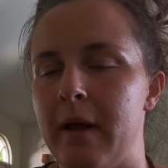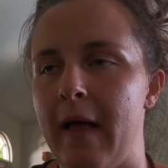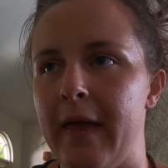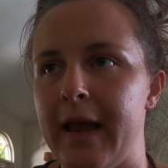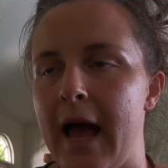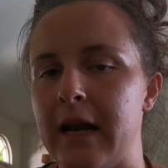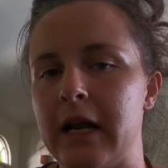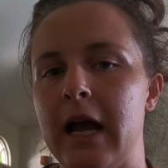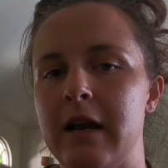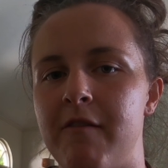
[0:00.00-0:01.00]
Like at a
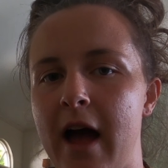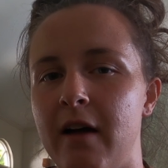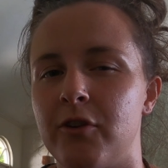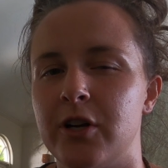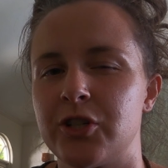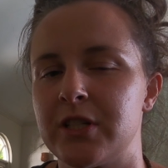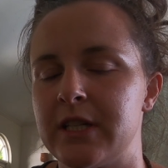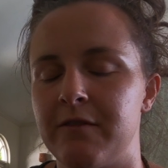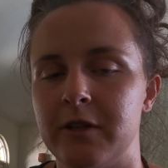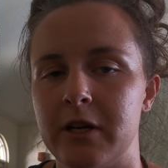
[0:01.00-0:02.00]
kind of average. That's
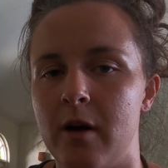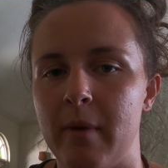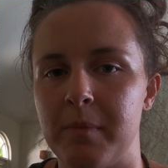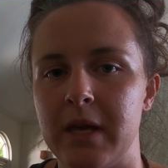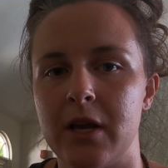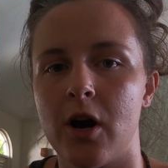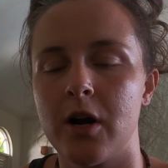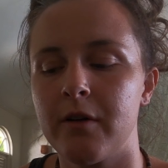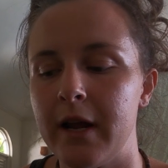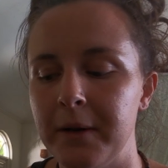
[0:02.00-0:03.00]
definitely not my peak
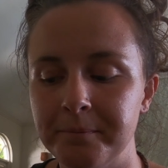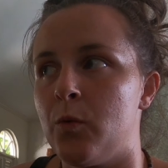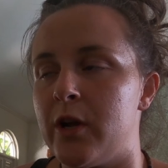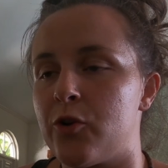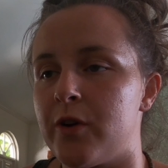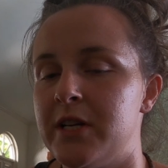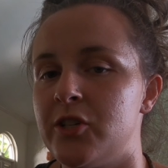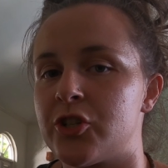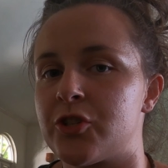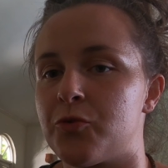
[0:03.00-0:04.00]
heart rate. We agreed to
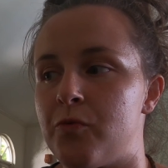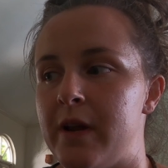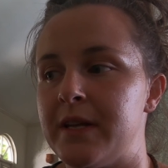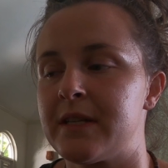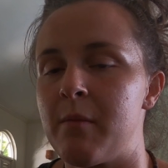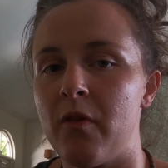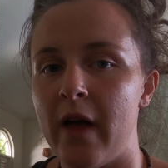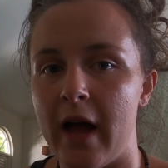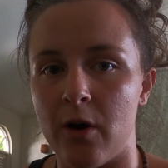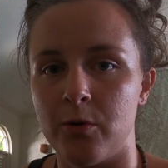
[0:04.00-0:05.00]
just reassemble the
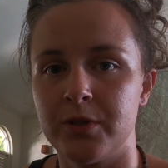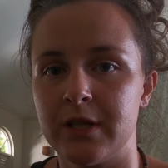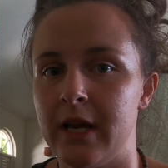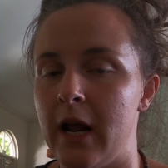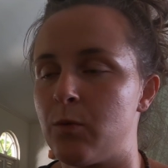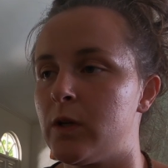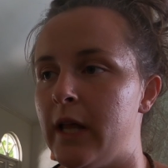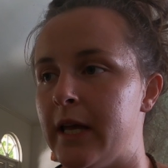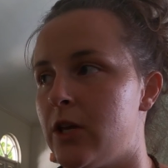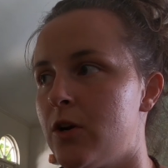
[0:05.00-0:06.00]
house, and we're
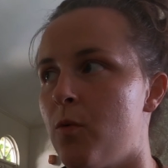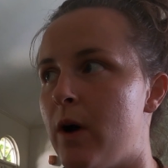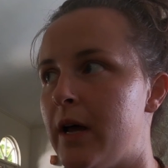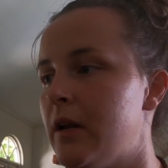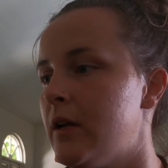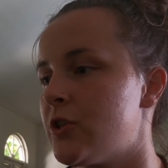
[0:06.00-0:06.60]
like, you know what?